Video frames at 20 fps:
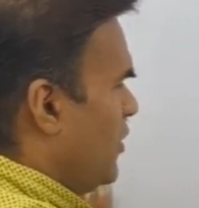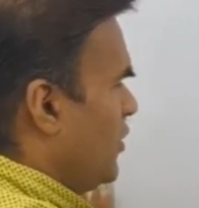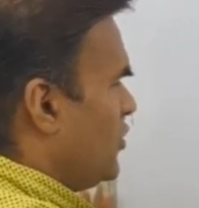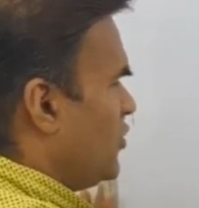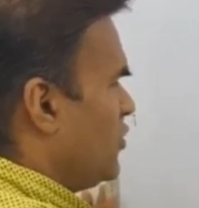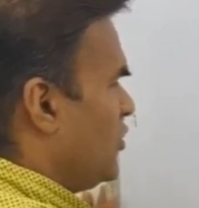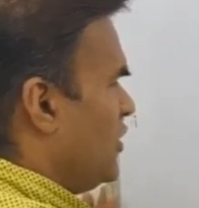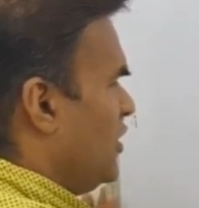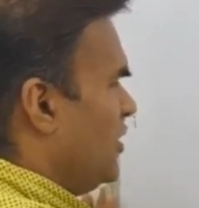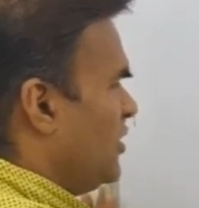
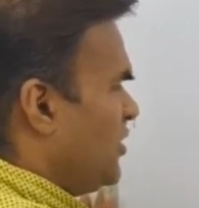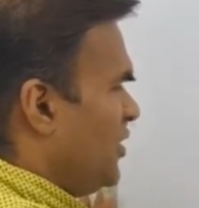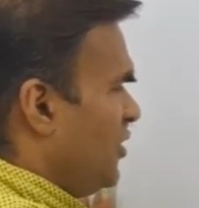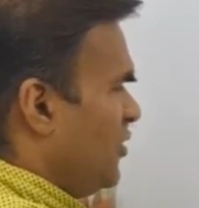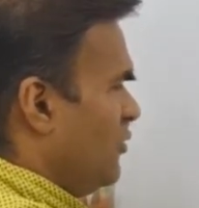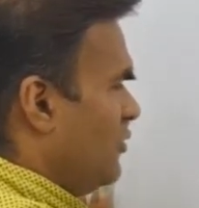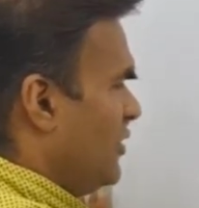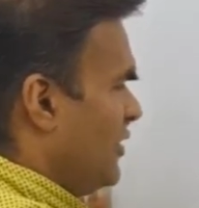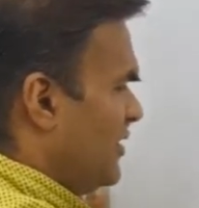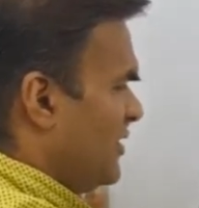So this
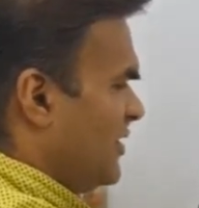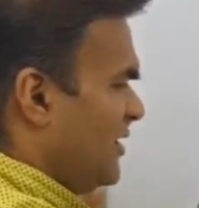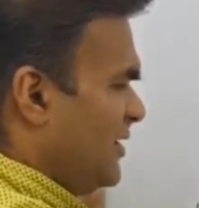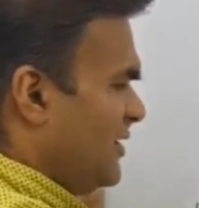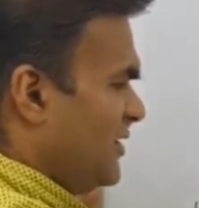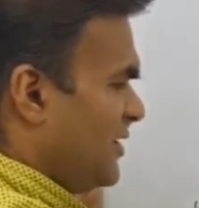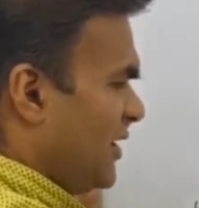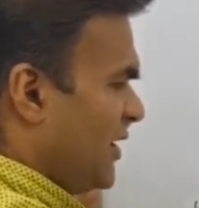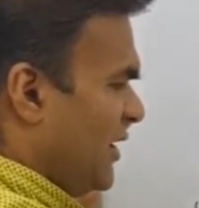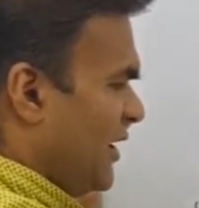into this
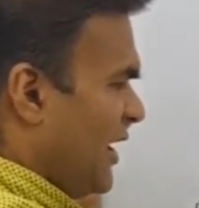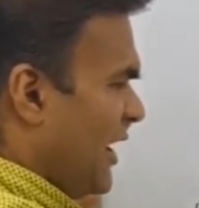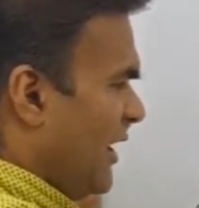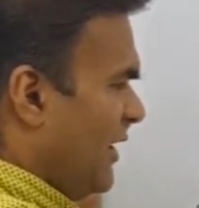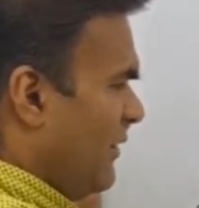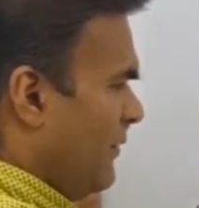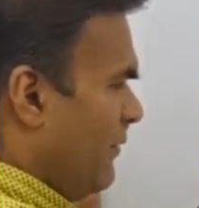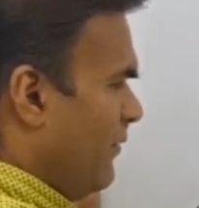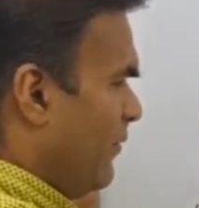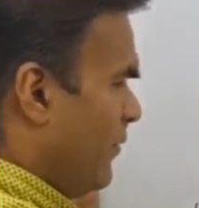is
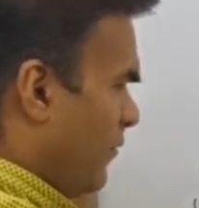done.